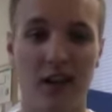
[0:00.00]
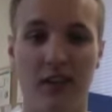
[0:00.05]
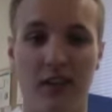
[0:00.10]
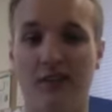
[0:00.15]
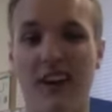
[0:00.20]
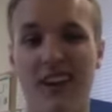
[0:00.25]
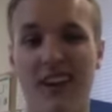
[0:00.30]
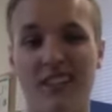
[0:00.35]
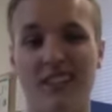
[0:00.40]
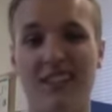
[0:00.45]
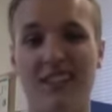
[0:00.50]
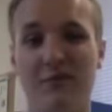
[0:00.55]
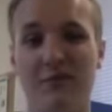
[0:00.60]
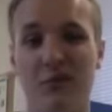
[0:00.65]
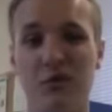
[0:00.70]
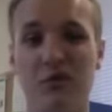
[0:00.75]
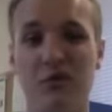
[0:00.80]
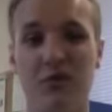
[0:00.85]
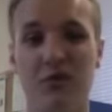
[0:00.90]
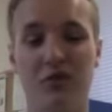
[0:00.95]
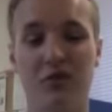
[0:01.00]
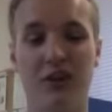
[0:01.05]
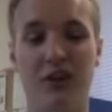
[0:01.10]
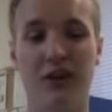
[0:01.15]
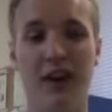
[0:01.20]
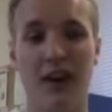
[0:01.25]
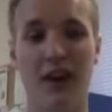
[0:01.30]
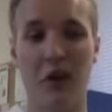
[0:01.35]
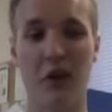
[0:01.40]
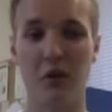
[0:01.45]
The last time Google
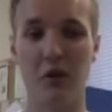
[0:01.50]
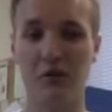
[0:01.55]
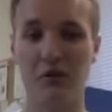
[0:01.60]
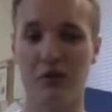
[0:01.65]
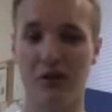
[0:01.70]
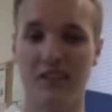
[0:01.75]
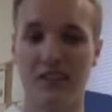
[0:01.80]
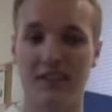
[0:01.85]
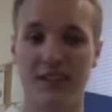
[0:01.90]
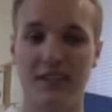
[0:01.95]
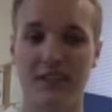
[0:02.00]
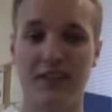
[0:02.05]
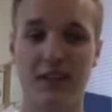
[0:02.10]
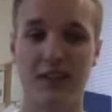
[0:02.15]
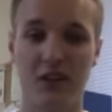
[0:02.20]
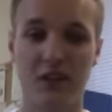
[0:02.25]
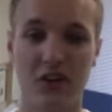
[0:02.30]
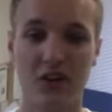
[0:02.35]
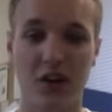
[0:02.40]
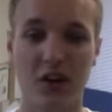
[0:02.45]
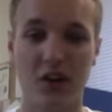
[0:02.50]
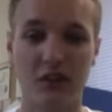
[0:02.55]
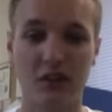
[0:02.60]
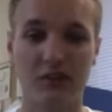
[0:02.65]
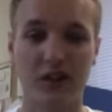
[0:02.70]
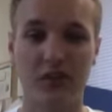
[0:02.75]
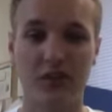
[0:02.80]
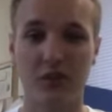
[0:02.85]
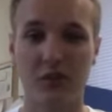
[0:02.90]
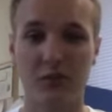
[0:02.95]
traded at over a $600
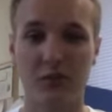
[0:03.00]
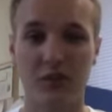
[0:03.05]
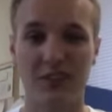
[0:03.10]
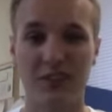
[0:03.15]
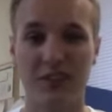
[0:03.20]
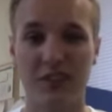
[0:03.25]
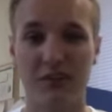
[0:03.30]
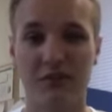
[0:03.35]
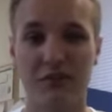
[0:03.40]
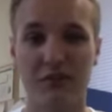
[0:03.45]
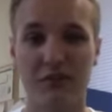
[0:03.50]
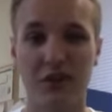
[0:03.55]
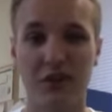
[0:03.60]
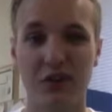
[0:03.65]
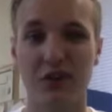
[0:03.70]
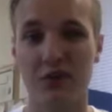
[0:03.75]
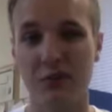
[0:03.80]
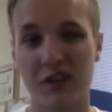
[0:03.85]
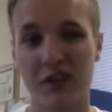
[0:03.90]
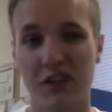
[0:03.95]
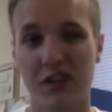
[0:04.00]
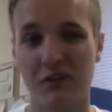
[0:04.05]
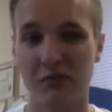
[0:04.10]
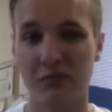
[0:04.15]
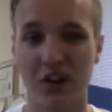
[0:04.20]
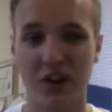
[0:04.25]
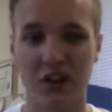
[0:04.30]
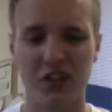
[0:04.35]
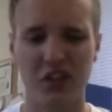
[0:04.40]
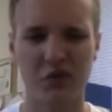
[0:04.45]
level was in the first week of
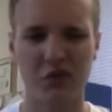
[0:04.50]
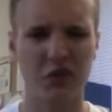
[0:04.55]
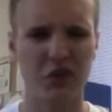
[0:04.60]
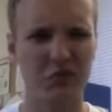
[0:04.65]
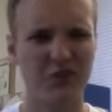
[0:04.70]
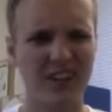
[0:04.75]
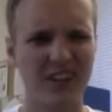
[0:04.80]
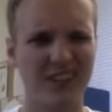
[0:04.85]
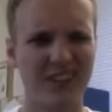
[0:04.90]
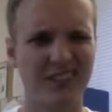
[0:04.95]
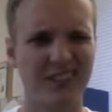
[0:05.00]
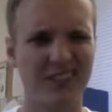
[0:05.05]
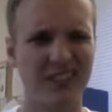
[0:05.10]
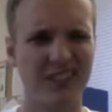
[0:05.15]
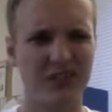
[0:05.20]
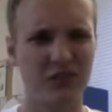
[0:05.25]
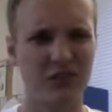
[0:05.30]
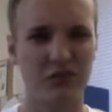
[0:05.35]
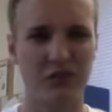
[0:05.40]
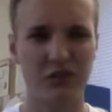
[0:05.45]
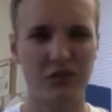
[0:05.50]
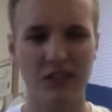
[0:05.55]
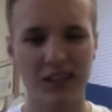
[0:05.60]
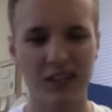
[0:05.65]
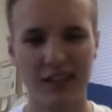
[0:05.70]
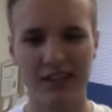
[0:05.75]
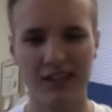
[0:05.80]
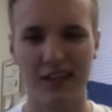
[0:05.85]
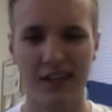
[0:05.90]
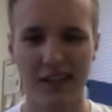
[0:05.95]
March. And what makes this even really
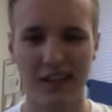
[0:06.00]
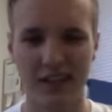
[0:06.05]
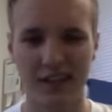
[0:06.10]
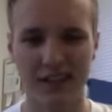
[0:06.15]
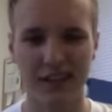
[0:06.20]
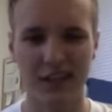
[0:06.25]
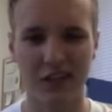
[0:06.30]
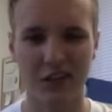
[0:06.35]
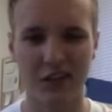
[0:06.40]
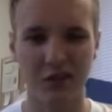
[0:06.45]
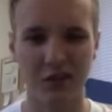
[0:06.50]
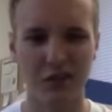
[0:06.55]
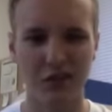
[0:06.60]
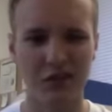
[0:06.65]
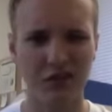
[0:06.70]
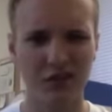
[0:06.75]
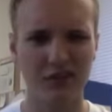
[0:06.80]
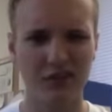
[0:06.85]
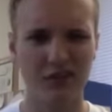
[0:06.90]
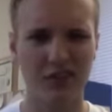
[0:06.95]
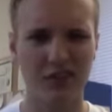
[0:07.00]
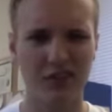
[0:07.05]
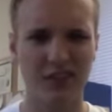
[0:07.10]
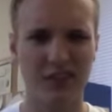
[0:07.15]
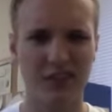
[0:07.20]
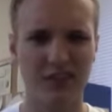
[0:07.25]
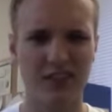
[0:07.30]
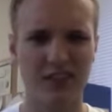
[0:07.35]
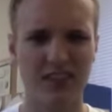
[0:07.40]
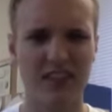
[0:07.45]
exciting is that Google
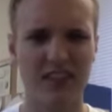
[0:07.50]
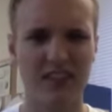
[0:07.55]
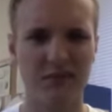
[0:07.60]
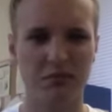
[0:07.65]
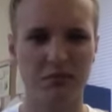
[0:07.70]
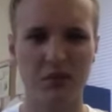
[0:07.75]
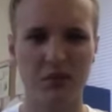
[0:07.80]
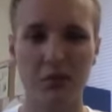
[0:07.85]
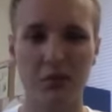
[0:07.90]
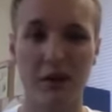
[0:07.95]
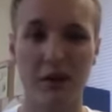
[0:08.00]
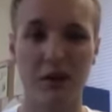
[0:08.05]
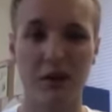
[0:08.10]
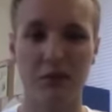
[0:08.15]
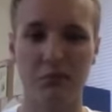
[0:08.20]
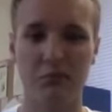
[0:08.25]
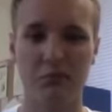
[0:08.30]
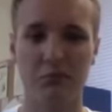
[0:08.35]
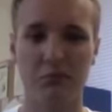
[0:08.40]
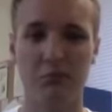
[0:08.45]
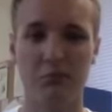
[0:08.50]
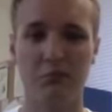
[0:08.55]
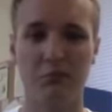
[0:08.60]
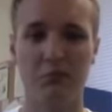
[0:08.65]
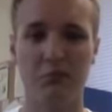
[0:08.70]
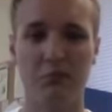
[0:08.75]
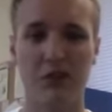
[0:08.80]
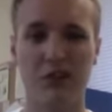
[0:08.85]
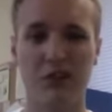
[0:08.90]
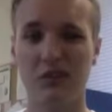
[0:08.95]
is exploding,
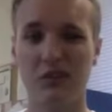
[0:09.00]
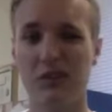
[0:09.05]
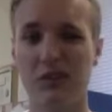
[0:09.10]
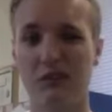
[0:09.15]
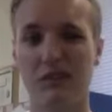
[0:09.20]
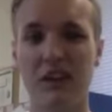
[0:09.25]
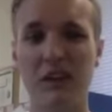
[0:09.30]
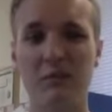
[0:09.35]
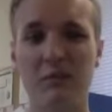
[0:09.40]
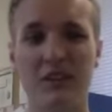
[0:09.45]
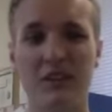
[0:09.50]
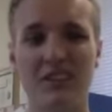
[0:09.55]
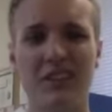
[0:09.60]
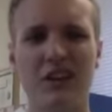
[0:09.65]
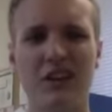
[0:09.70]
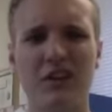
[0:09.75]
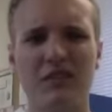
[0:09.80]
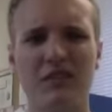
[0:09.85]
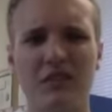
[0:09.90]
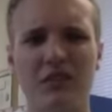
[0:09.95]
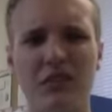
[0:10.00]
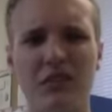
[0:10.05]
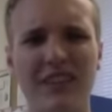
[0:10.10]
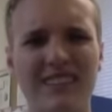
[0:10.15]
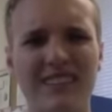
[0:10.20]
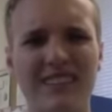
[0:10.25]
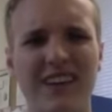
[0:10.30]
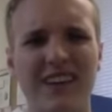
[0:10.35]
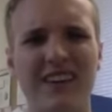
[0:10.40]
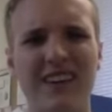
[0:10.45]
but it's really funny because they don't even really
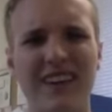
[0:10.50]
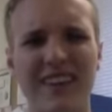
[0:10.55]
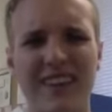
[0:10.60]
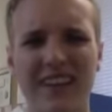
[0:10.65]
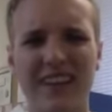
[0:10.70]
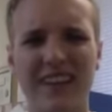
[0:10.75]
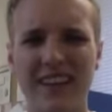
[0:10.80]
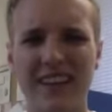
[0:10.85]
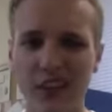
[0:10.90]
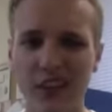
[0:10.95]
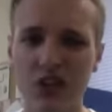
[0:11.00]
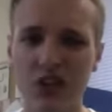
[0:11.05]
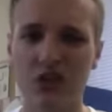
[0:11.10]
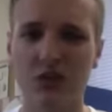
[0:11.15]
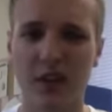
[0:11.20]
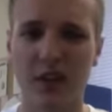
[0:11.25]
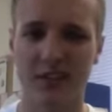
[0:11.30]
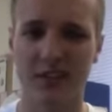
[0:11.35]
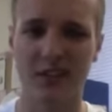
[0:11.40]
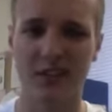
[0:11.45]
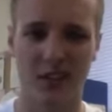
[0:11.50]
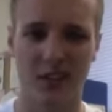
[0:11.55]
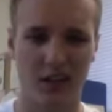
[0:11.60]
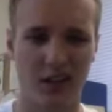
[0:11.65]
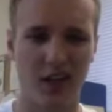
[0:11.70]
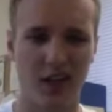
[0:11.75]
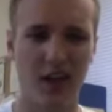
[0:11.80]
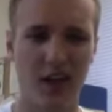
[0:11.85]
sell anything that interesting